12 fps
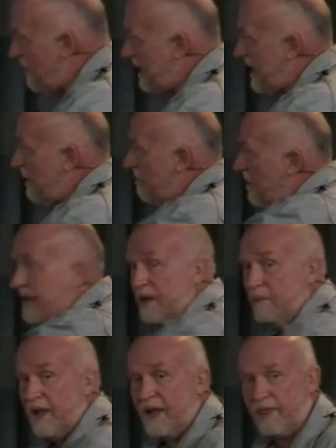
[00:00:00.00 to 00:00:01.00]
kept looking
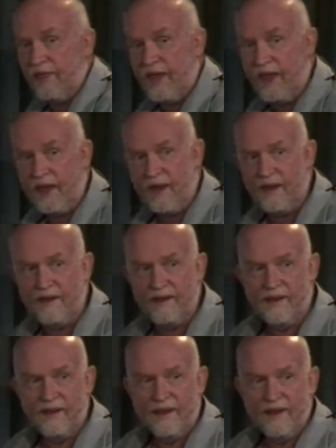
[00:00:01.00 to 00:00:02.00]
back there.
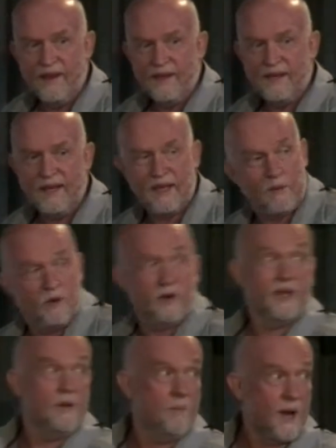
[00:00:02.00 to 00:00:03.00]
They kept
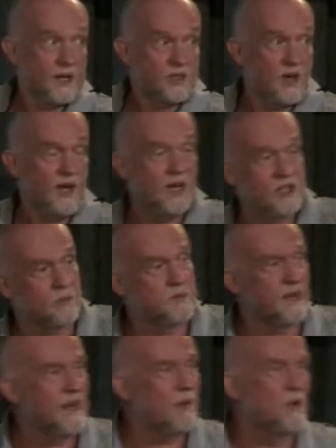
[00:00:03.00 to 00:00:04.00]
looking back to Egypt,
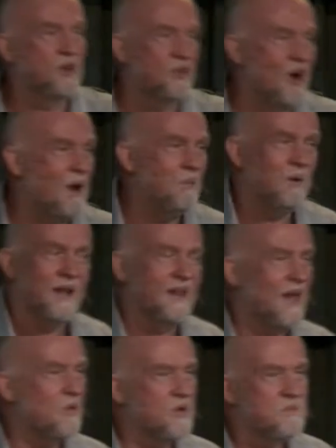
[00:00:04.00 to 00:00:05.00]
and they would grumble and
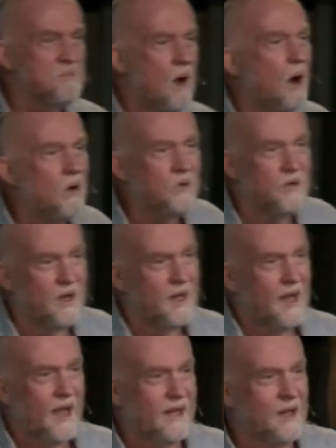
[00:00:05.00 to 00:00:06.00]
they would moan,
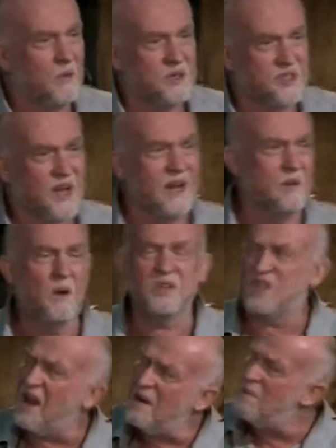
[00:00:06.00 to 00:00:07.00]
and they would say to
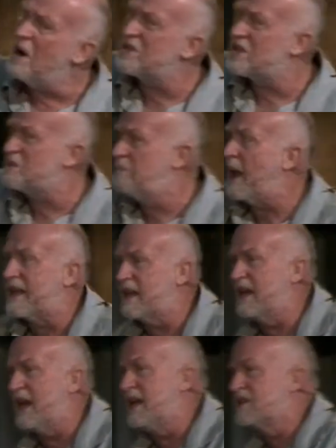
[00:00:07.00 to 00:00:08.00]
Moses, hey, Moses, back in
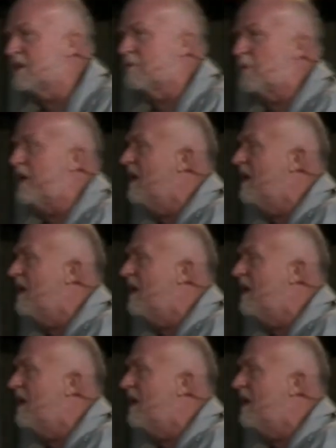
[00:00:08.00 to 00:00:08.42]
Egypt, we